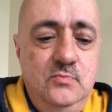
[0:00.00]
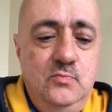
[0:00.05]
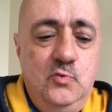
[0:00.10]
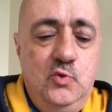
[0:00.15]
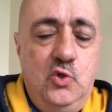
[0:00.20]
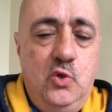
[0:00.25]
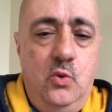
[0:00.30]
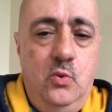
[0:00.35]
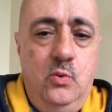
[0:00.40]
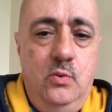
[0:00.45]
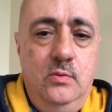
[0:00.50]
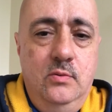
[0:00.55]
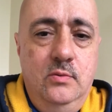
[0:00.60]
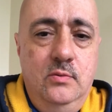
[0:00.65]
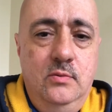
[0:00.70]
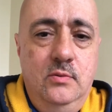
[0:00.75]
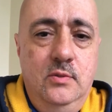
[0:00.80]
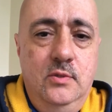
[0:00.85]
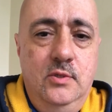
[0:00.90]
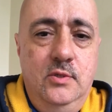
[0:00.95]
So,
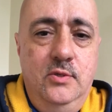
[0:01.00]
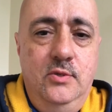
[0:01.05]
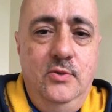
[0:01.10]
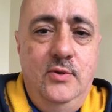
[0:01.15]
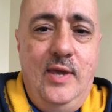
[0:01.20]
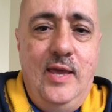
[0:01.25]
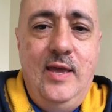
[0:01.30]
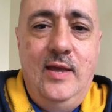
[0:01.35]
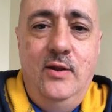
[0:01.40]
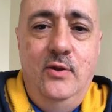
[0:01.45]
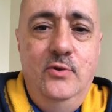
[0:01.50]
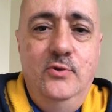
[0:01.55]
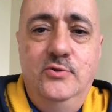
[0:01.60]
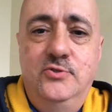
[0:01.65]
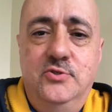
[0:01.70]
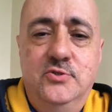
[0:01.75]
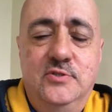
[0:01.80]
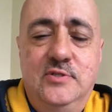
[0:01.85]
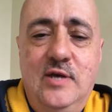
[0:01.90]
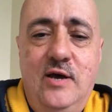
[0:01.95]
you can't lose
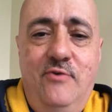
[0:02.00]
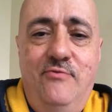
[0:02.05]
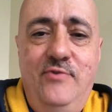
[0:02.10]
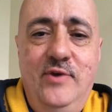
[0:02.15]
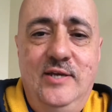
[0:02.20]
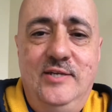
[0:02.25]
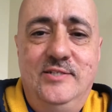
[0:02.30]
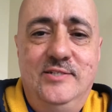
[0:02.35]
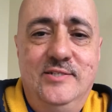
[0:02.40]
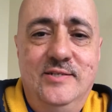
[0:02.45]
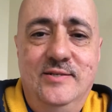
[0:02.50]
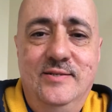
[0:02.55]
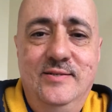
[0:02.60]
your salvation.